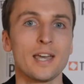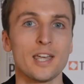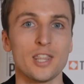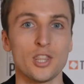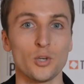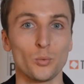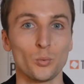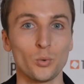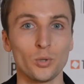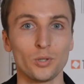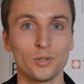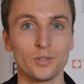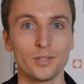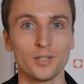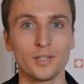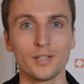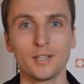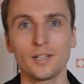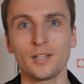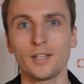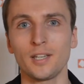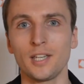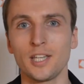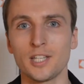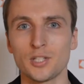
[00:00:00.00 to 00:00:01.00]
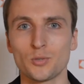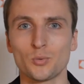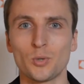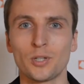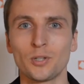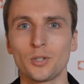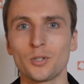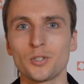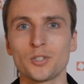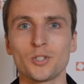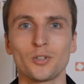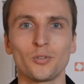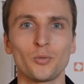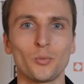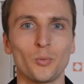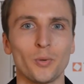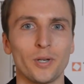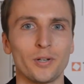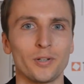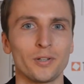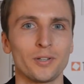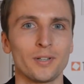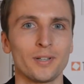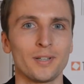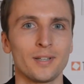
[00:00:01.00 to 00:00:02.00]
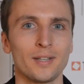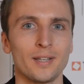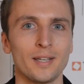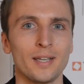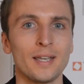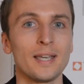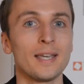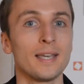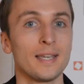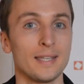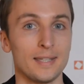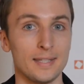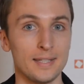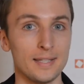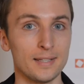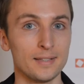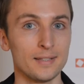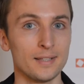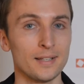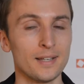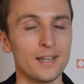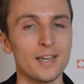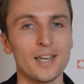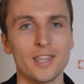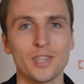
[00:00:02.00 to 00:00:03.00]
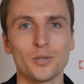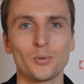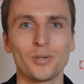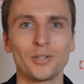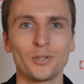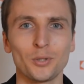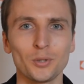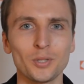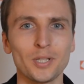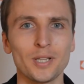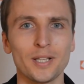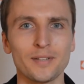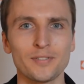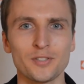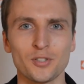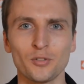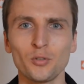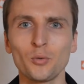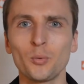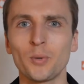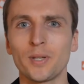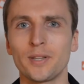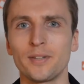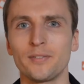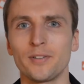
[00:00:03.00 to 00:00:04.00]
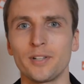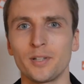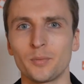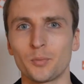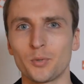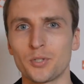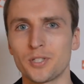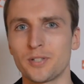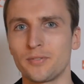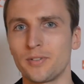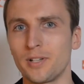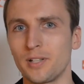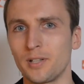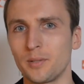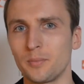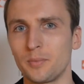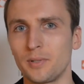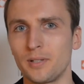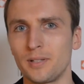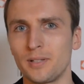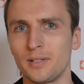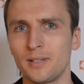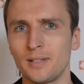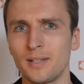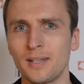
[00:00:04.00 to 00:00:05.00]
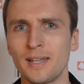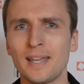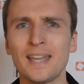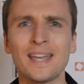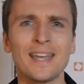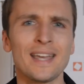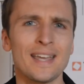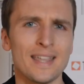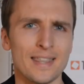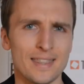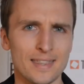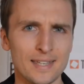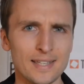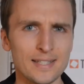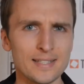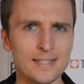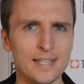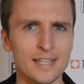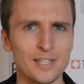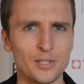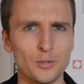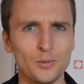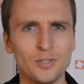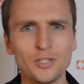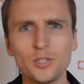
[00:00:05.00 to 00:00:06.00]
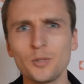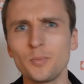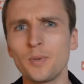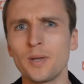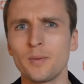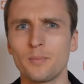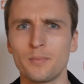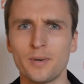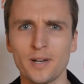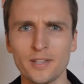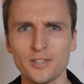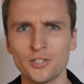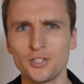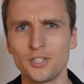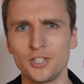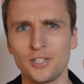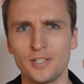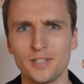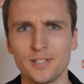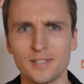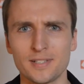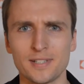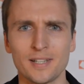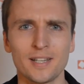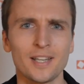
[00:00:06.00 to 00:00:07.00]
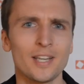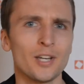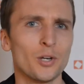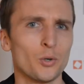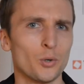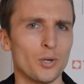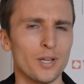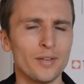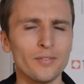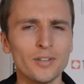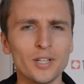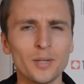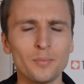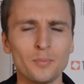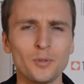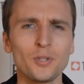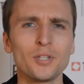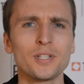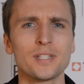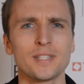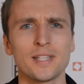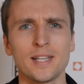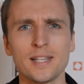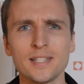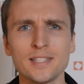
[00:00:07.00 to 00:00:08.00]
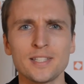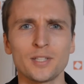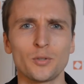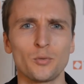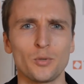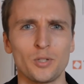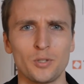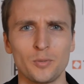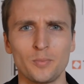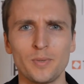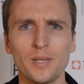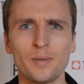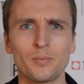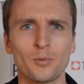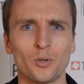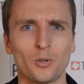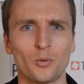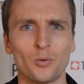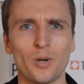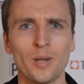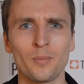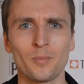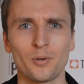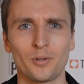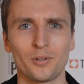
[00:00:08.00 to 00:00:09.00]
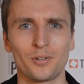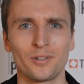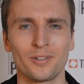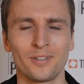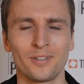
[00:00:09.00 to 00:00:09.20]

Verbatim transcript: The world is run on software, yet there are not enough software developers available. They say you need to be a math genius or have a computer science degree to be a programmer.